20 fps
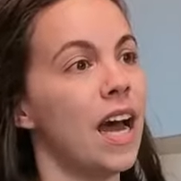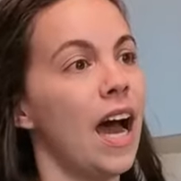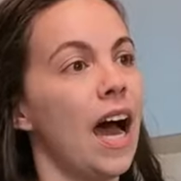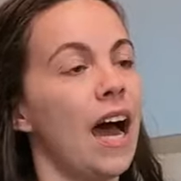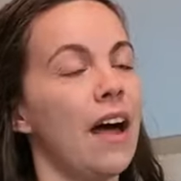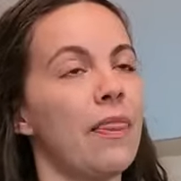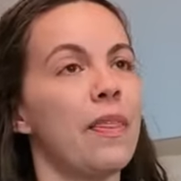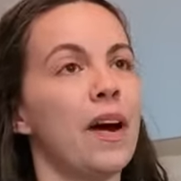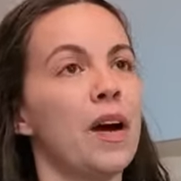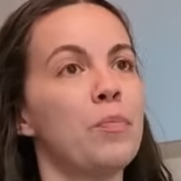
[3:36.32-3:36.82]
Sure.
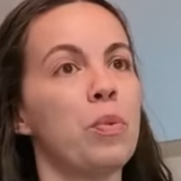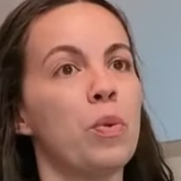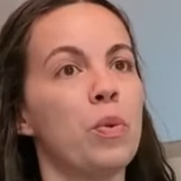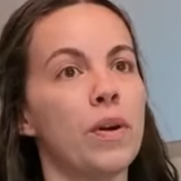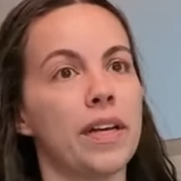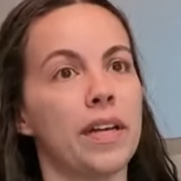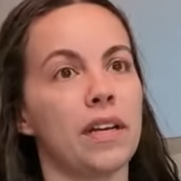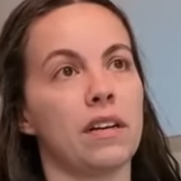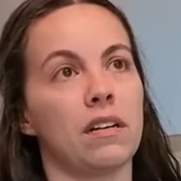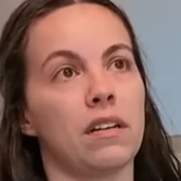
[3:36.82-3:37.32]
At that
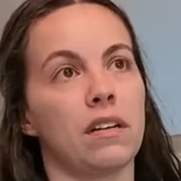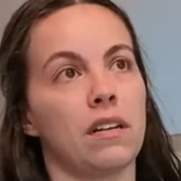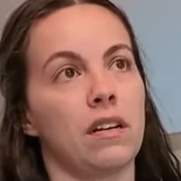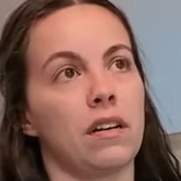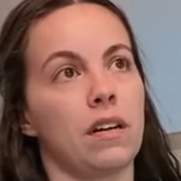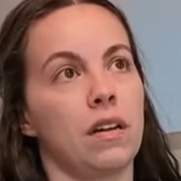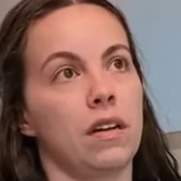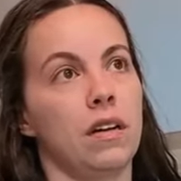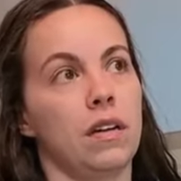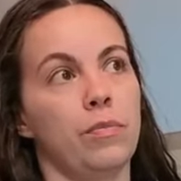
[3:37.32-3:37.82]
point,
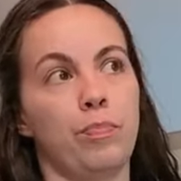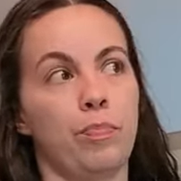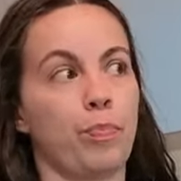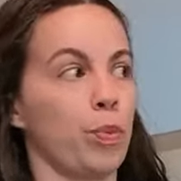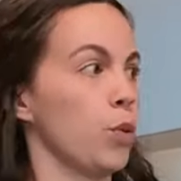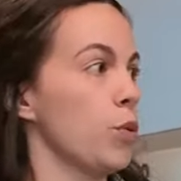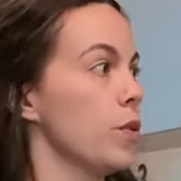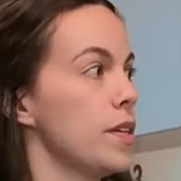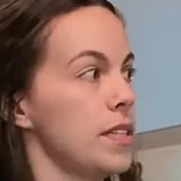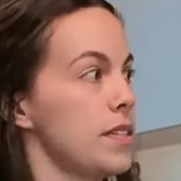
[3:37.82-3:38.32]

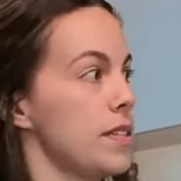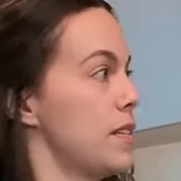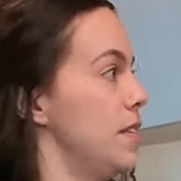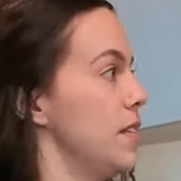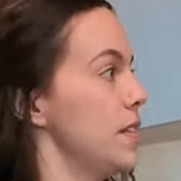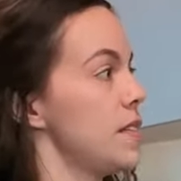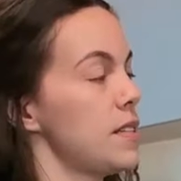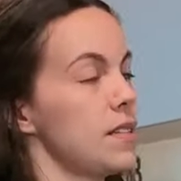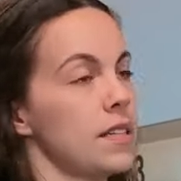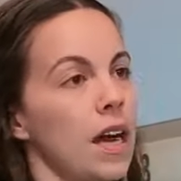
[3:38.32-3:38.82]
breweries
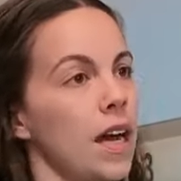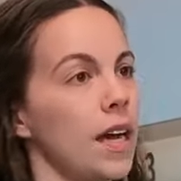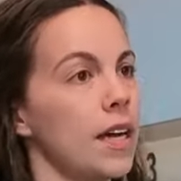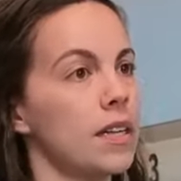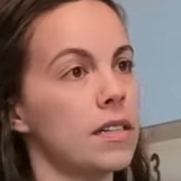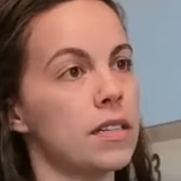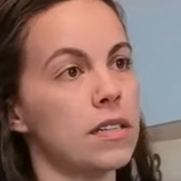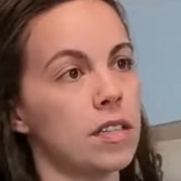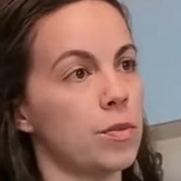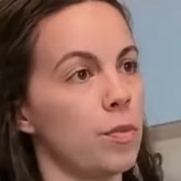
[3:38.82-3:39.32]
this
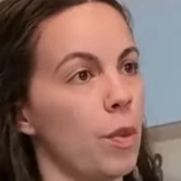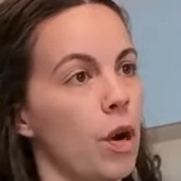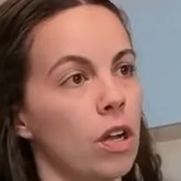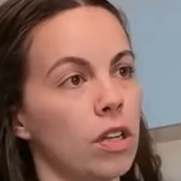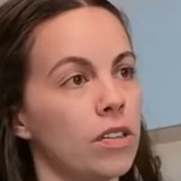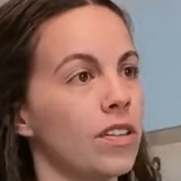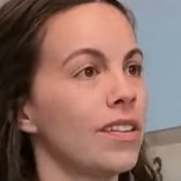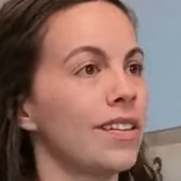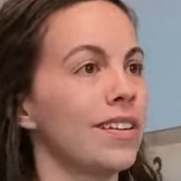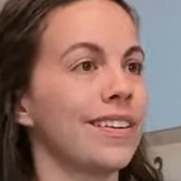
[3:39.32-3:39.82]
size,
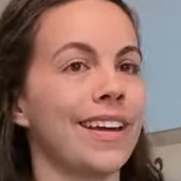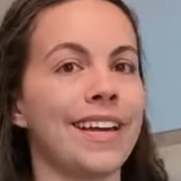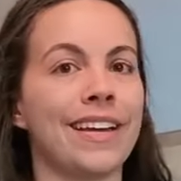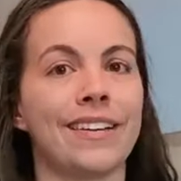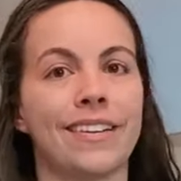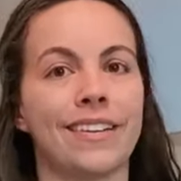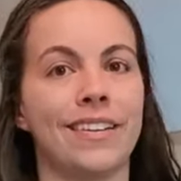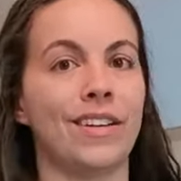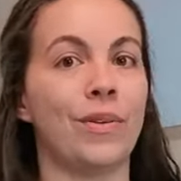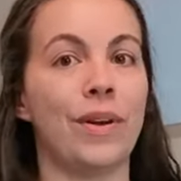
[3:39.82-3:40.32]
smaller than
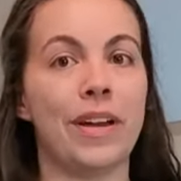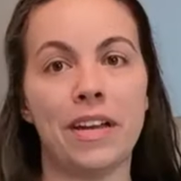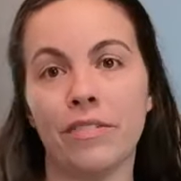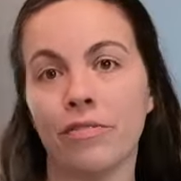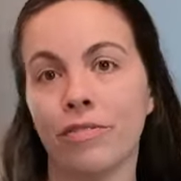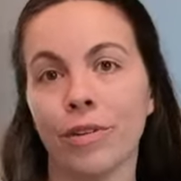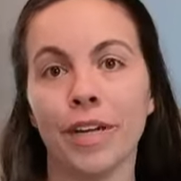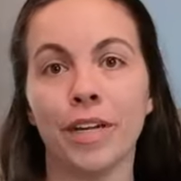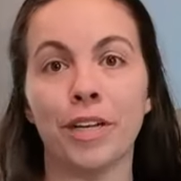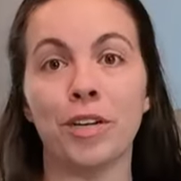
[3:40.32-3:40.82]
like, you know,
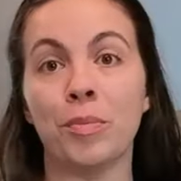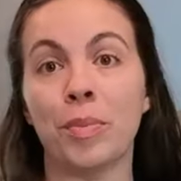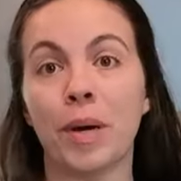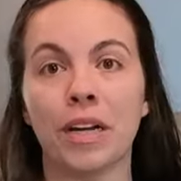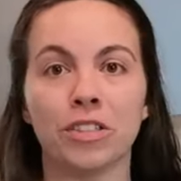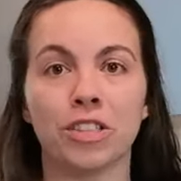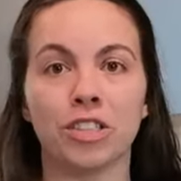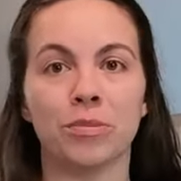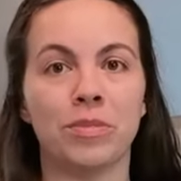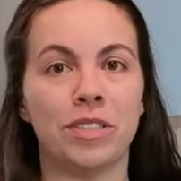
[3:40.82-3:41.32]
Avery, New
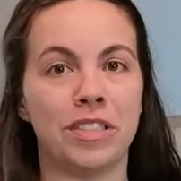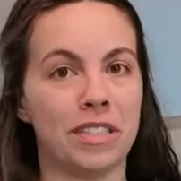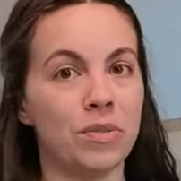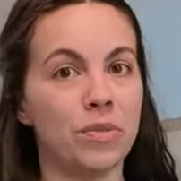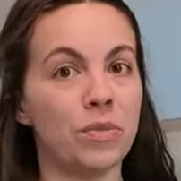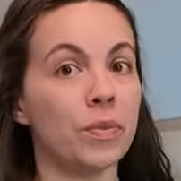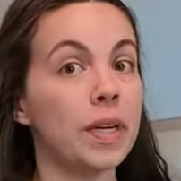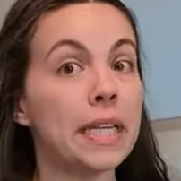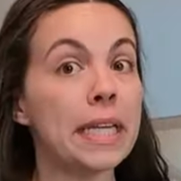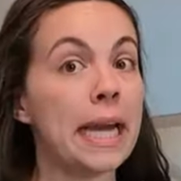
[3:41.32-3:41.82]
Belgium,
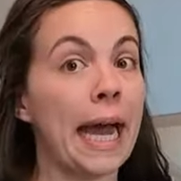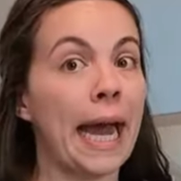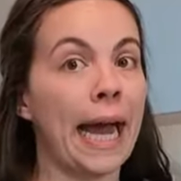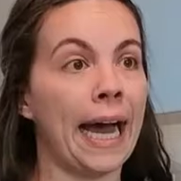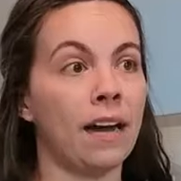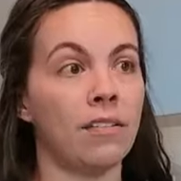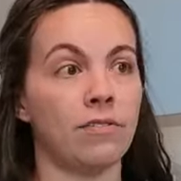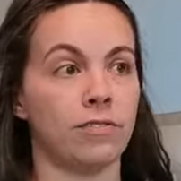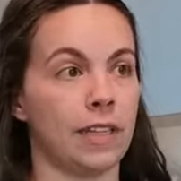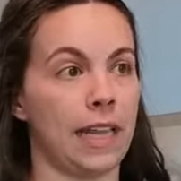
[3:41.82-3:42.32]
didn't really
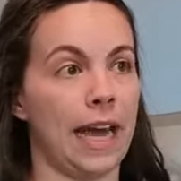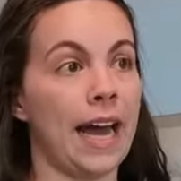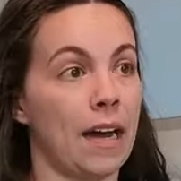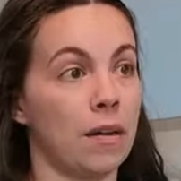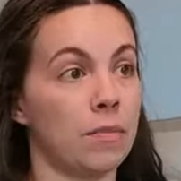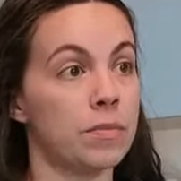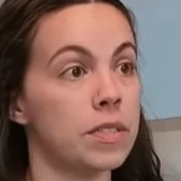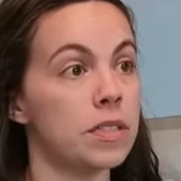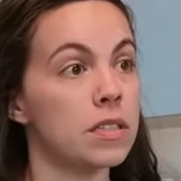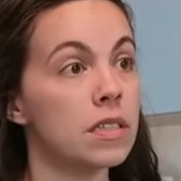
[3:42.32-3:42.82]
have
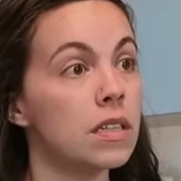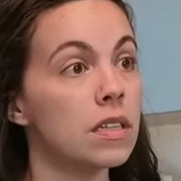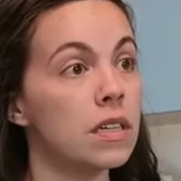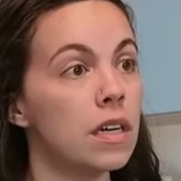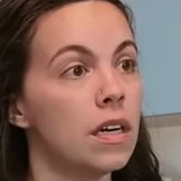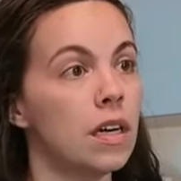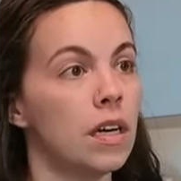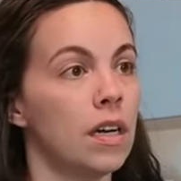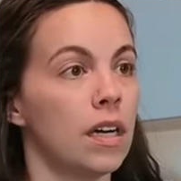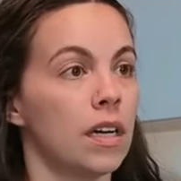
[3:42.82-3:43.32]
labs.
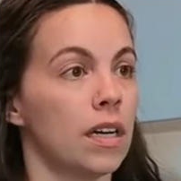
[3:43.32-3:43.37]
Sure.